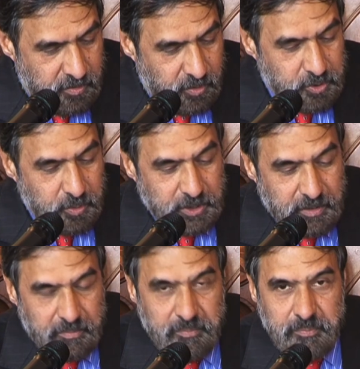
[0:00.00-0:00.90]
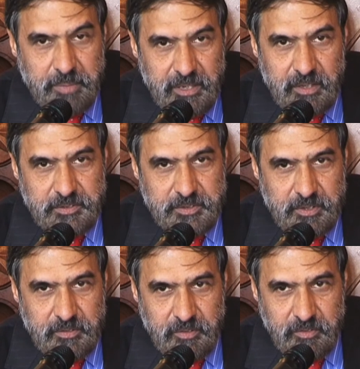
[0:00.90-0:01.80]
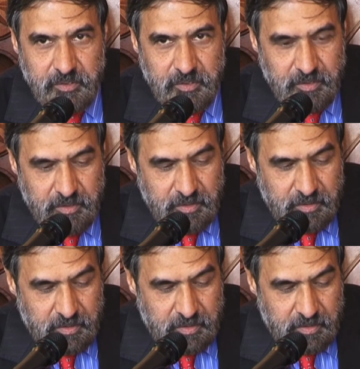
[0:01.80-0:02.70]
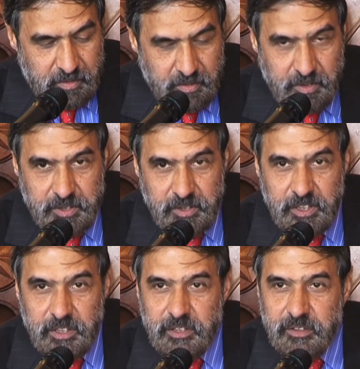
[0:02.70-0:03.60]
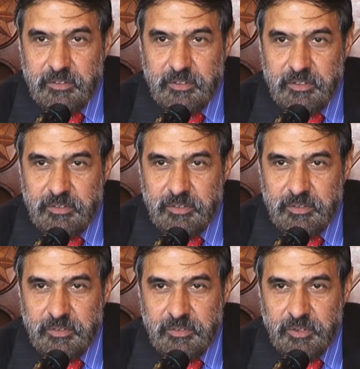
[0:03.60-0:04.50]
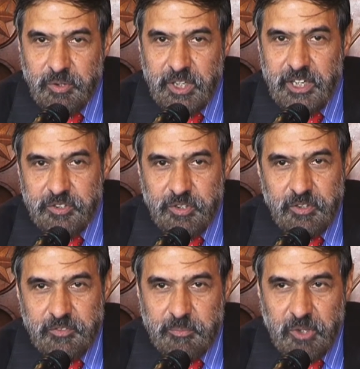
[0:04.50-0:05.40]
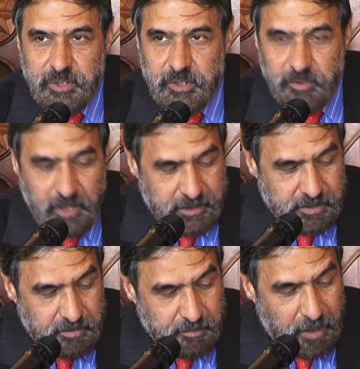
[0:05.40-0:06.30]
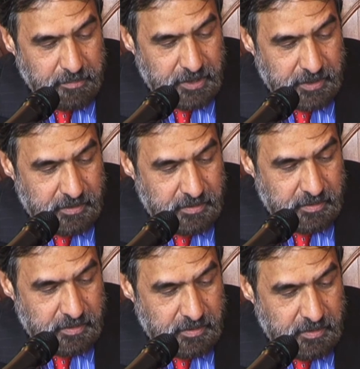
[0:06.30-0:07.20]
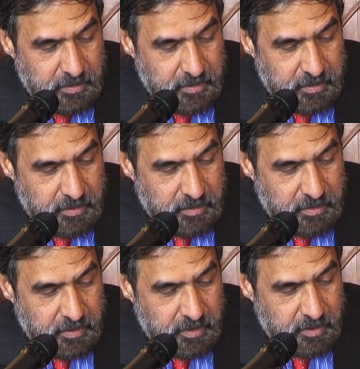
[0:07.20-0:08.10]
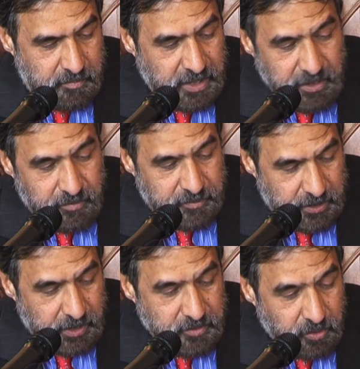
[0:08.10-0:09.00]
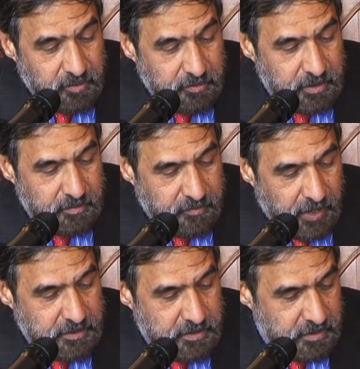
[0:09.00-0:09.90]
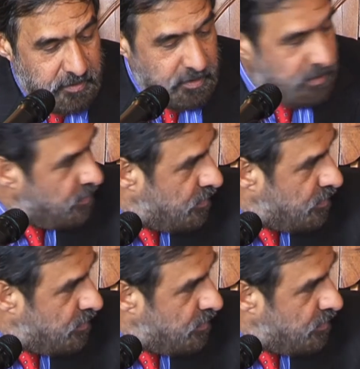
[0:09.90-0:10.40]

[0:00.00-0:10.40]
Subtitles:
those who were the pillars in the creation of the modern United Republic, and many of India's own freedom fighters